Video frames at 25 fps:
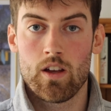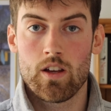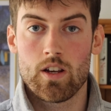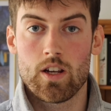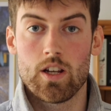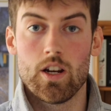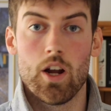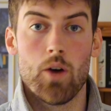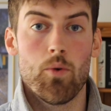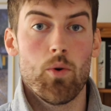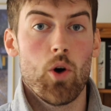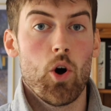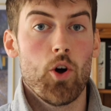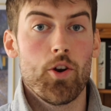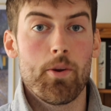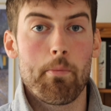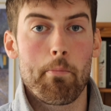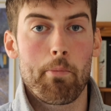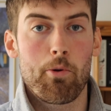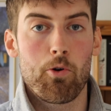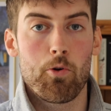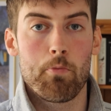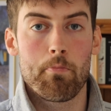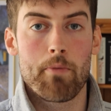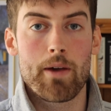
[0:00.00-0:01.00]
You know,
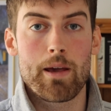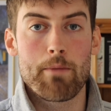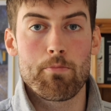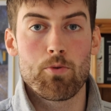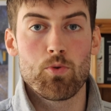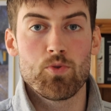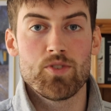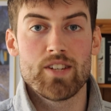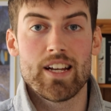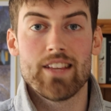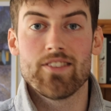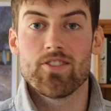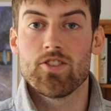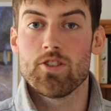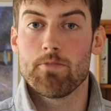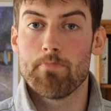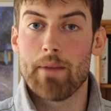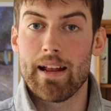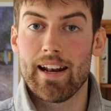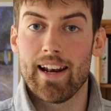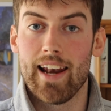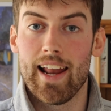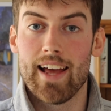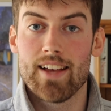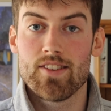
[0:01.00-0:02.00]
unemployed people tend to
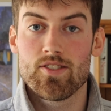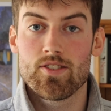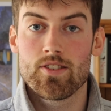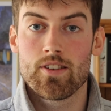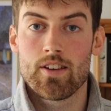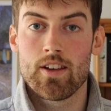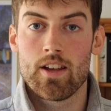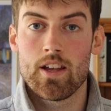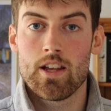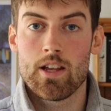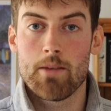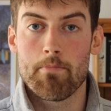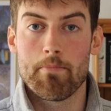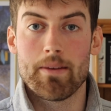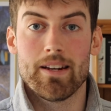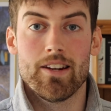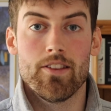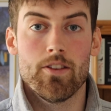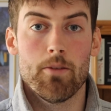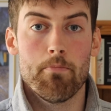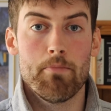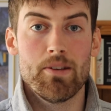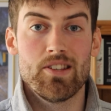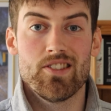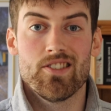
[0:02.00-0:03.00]
spend less, meaning
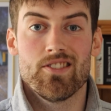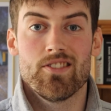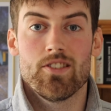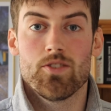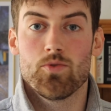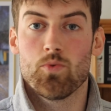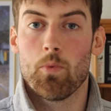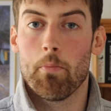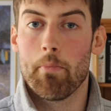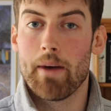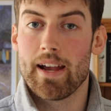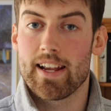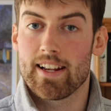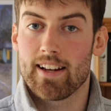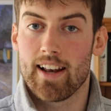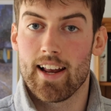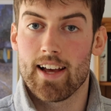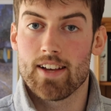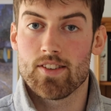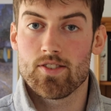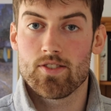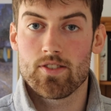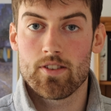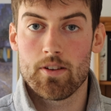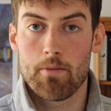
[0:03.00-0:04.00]
that businesses will make
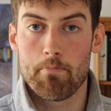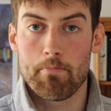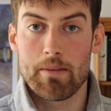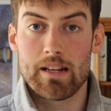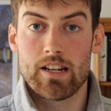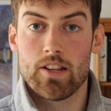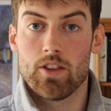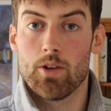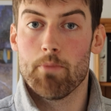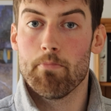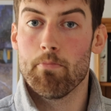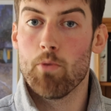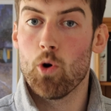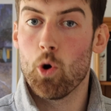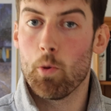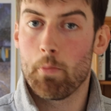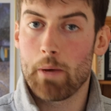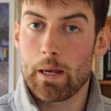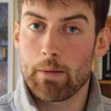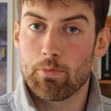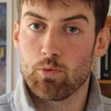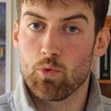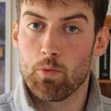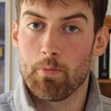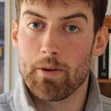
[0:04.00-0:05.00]
less, meaning that more
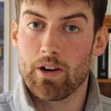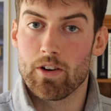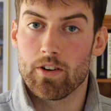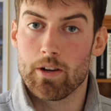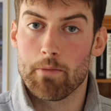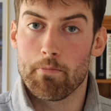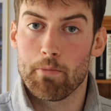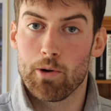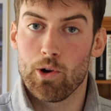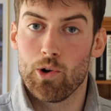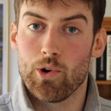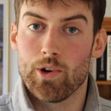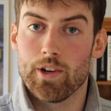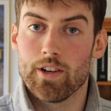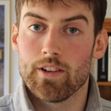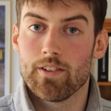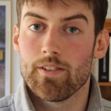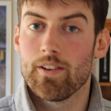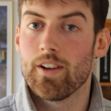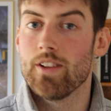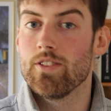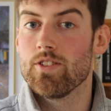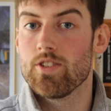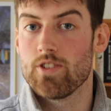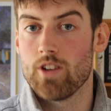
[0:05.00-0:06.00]
people will be unemployed,
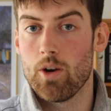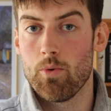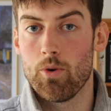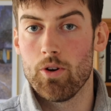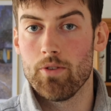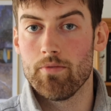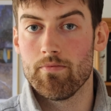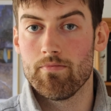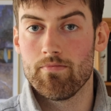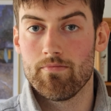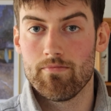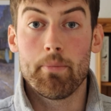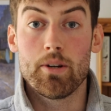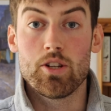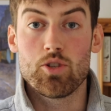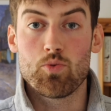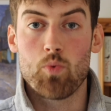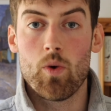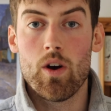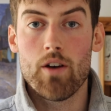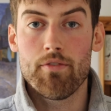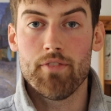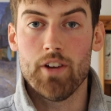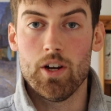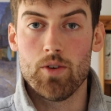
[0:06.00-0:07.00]
and so on. But it's
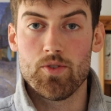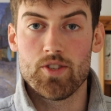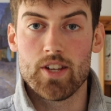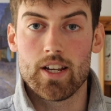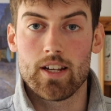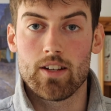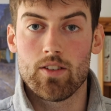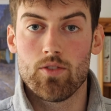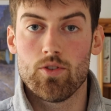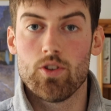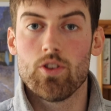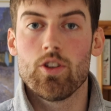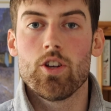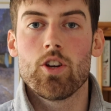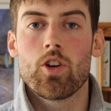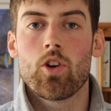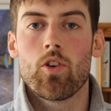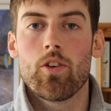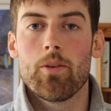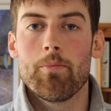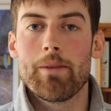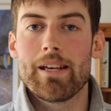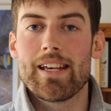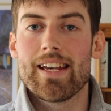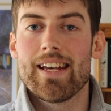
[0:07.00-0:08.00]
worth noting that the
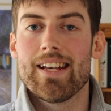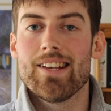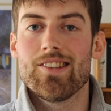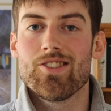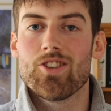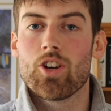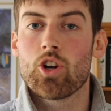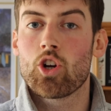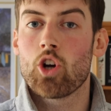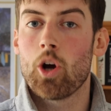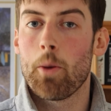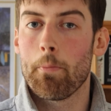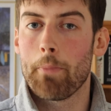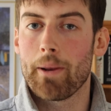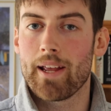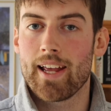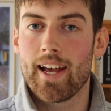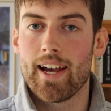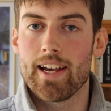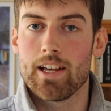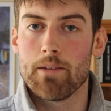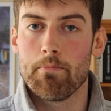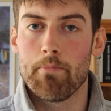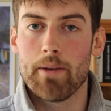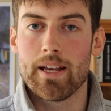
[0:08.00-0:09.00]
economy is a
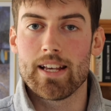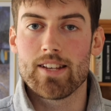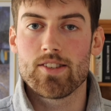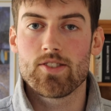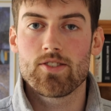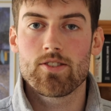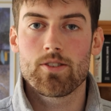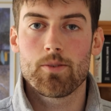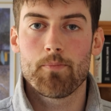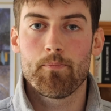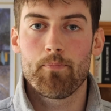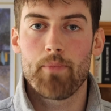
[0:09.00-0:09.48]
complicated beast,